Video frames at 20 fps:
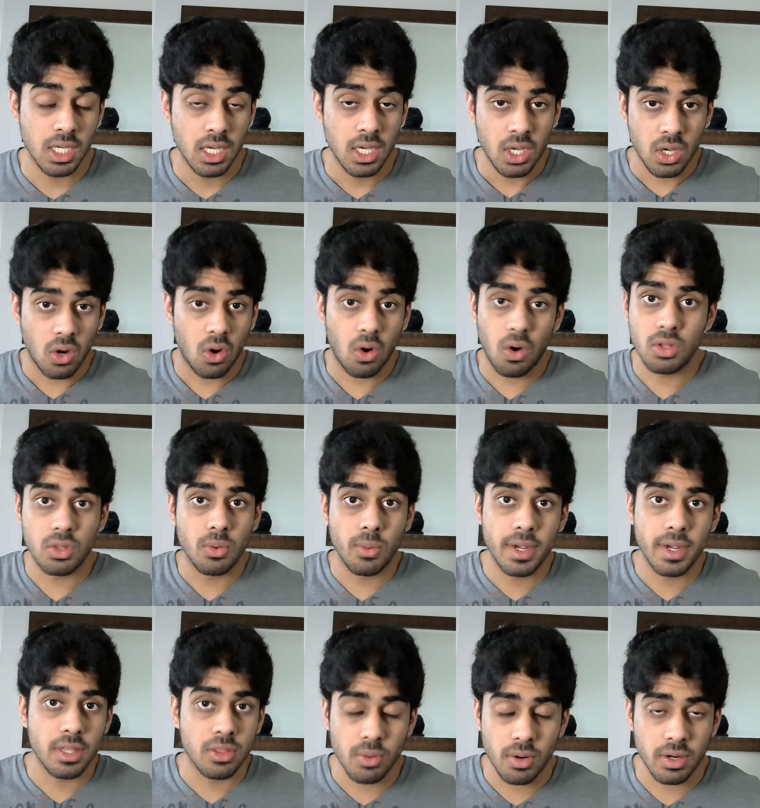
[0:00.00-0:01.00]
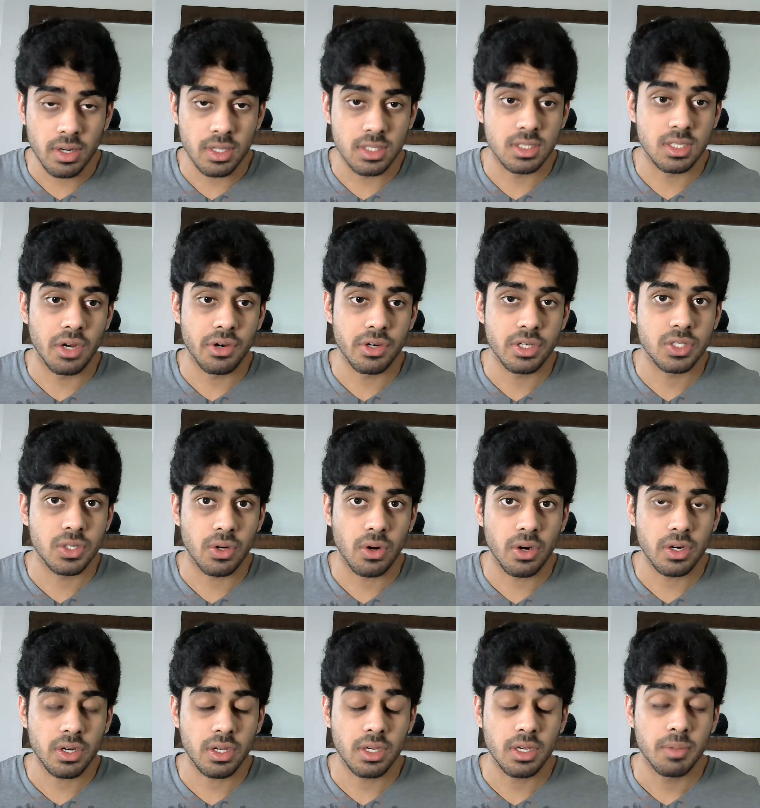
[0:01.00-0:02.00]
all the way throughout his character
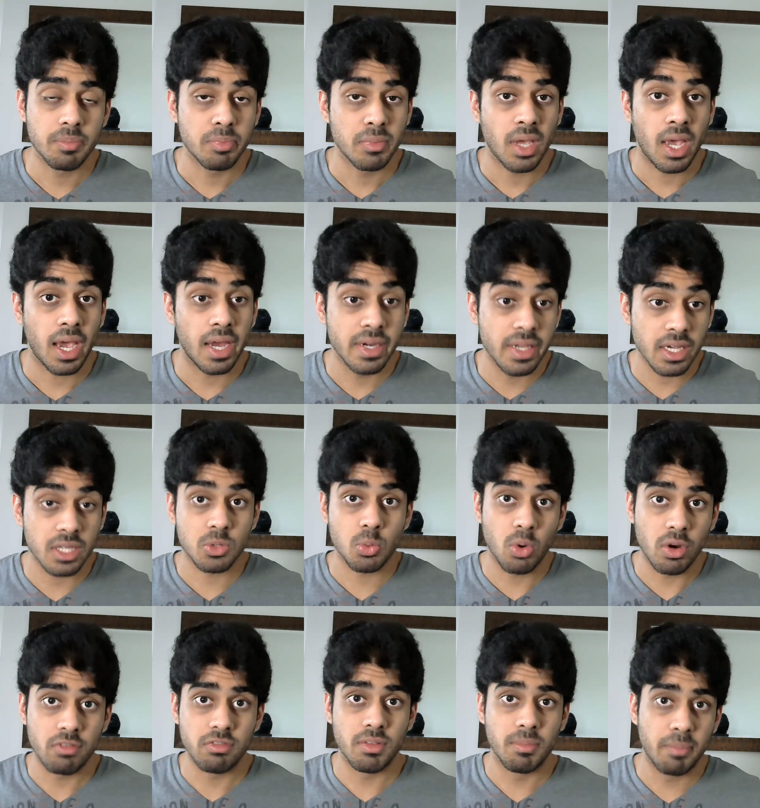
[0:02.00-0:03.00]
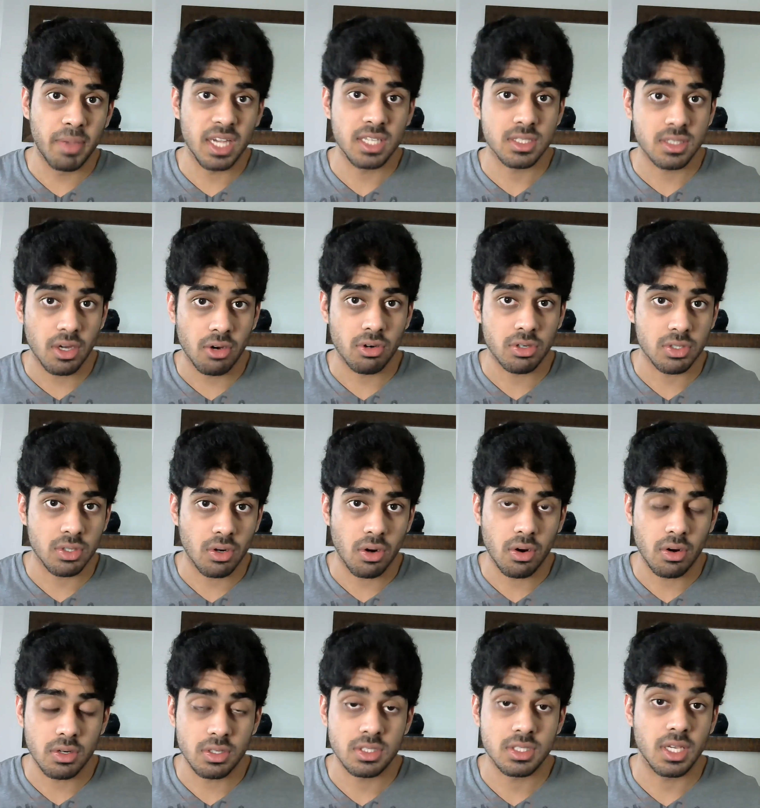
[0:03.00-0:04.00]
arc, and he has one of the best character
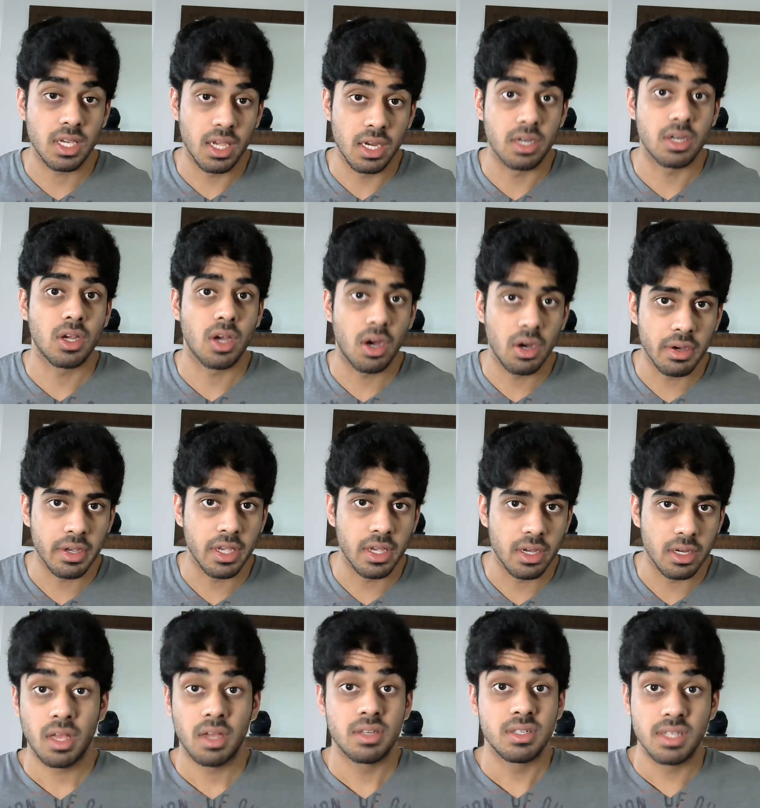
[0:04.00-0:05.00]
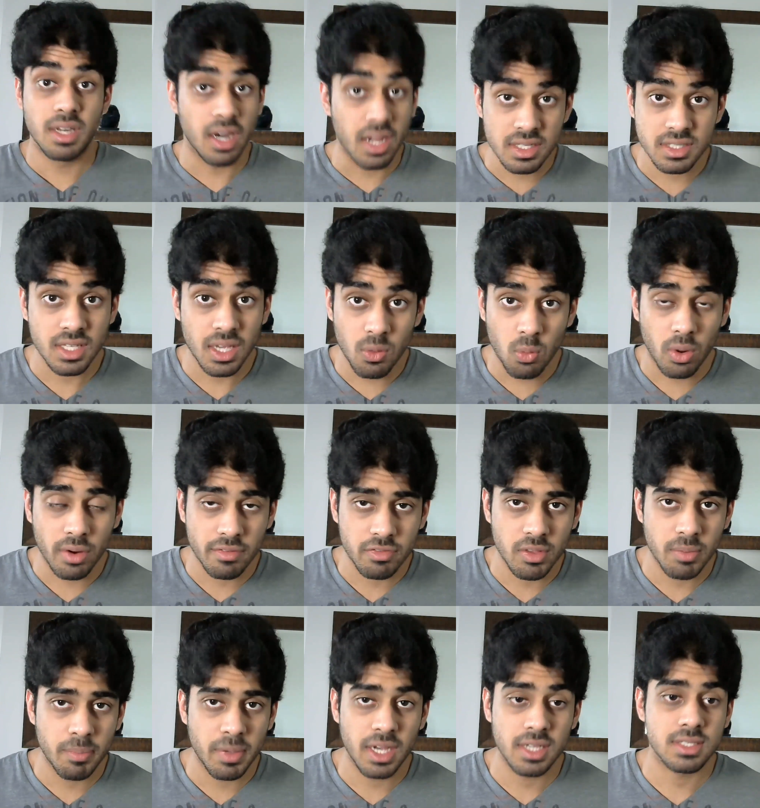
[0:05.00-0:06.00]
arcs in Kaguya. Did I say one of the
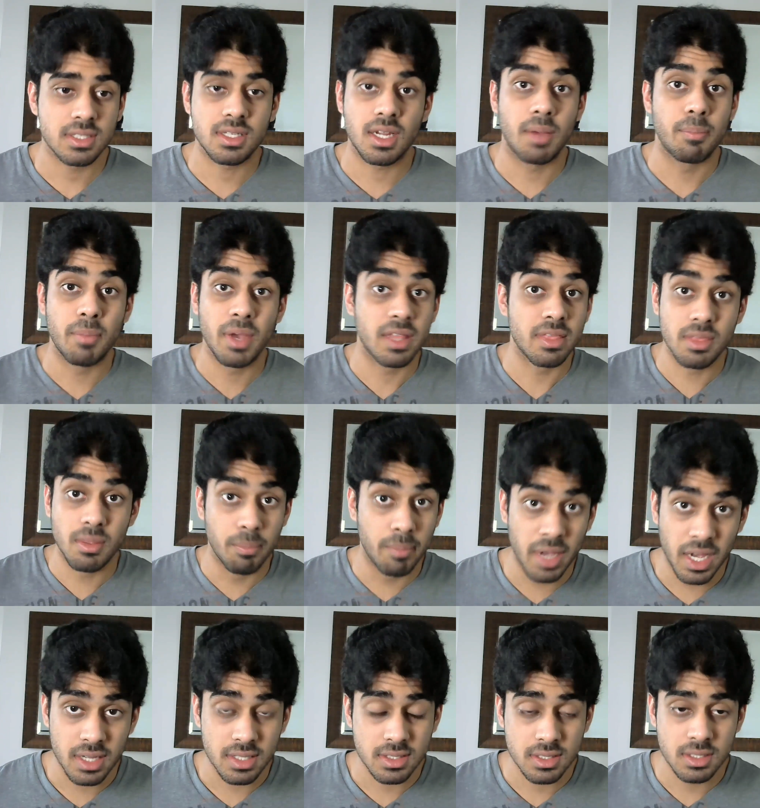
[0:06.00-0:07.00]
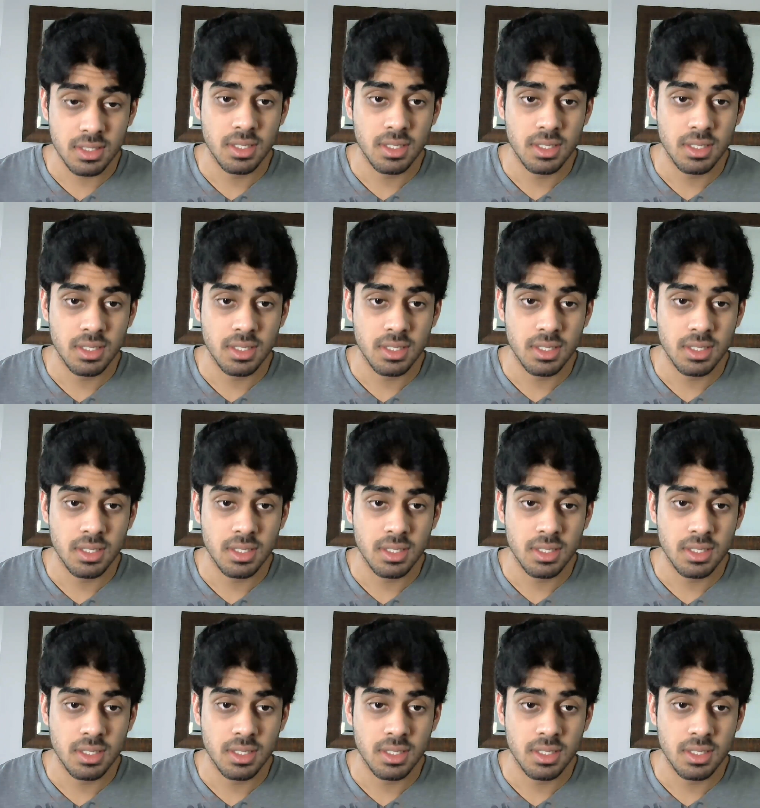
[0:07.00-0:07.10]
best? I meant the best.